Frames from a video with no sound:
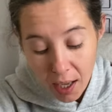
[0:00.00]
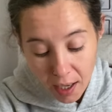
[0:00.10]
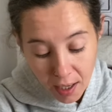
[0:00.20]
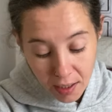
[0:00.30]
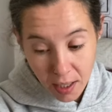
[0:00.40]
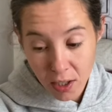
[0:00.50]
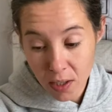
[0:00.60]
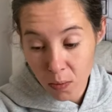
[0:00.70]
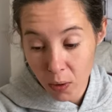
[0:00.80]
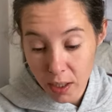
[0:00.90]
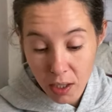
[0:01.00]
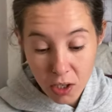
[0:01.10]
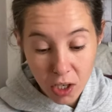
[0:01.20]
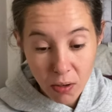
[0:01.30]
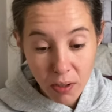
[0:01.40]
And I just want to
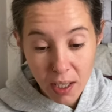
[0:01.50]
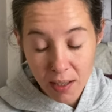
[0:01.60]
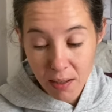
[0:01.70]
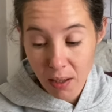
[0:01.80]
show these.